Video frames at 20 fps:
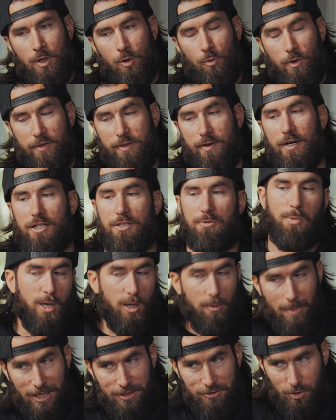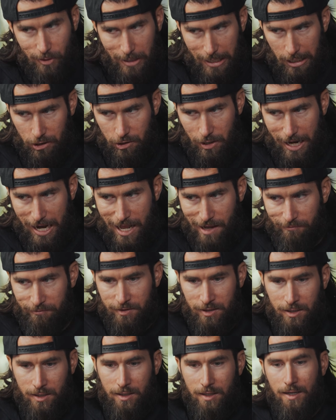With an experimental
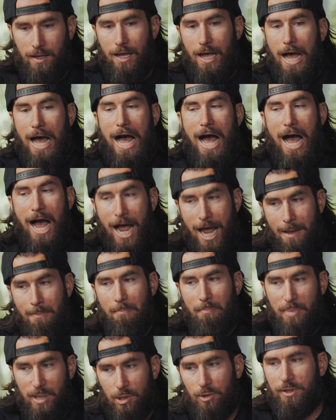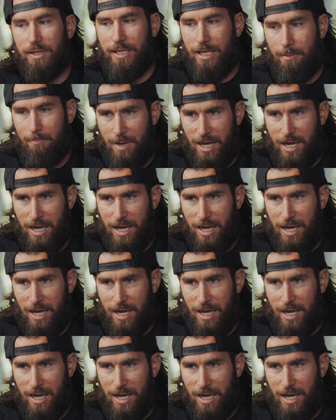aircraft, I'm building it